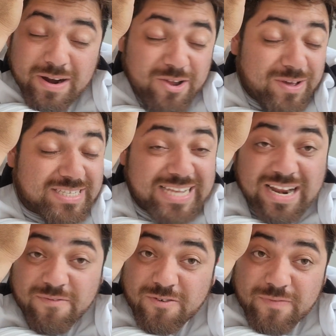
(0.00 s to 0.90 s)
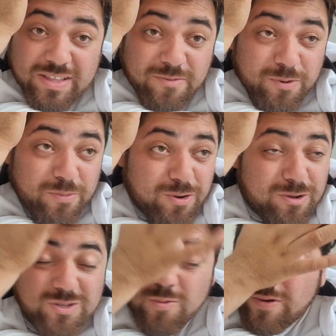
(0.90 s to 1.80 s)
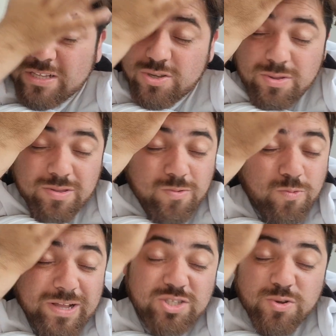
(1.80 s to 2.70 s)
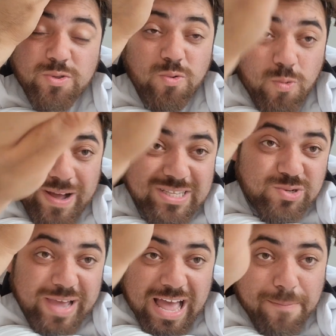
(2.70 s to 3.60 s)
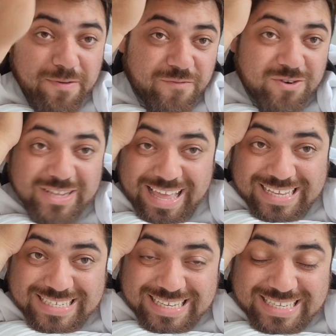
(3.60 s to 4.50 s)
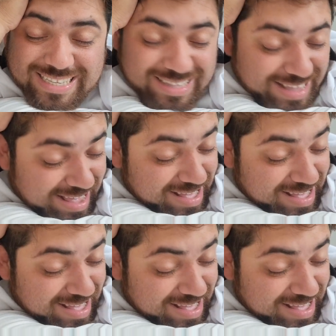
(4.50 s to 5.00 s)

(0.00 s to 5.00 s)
Are you excited for Vanderpump Rules? What do you what do you want to happen for next season?